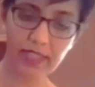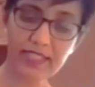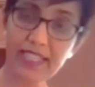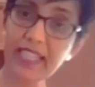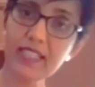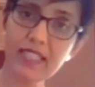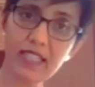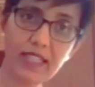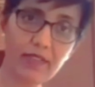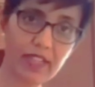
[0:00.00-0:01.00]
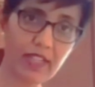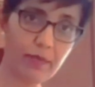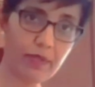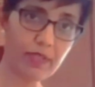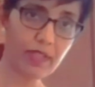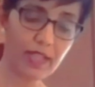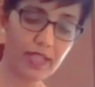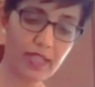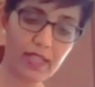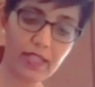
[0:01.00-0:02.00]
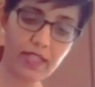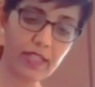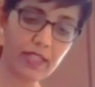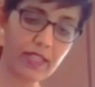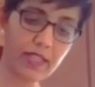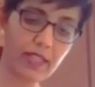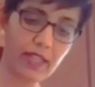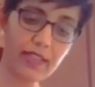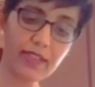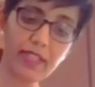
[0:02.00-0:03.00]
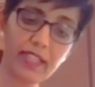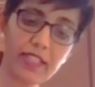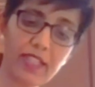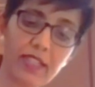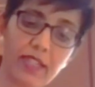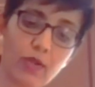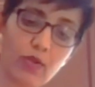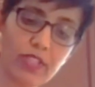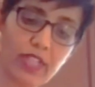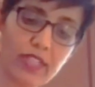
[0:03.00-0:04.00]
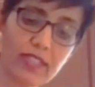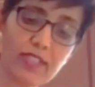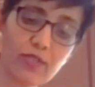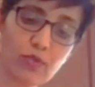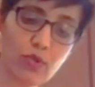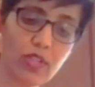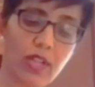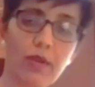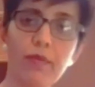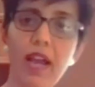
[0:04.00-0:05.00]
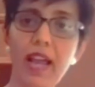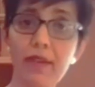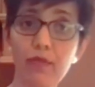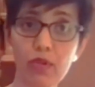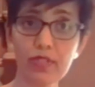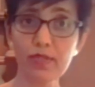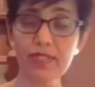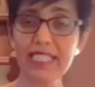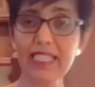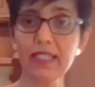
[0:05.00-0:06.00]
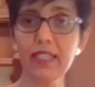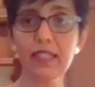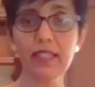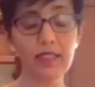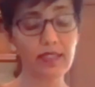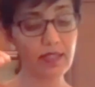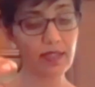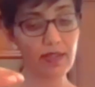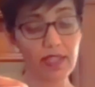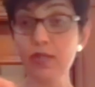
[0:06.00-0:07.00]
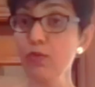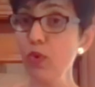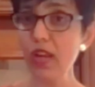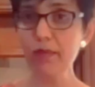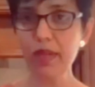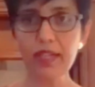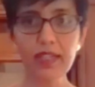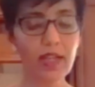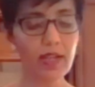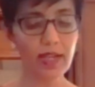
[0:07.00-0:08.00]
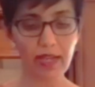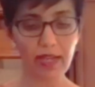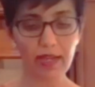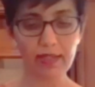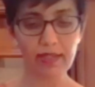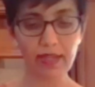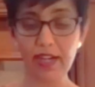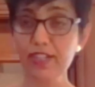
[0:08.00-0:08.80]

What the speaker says: is easily available in a ethnic oriental store. I have also seen it in Walmart and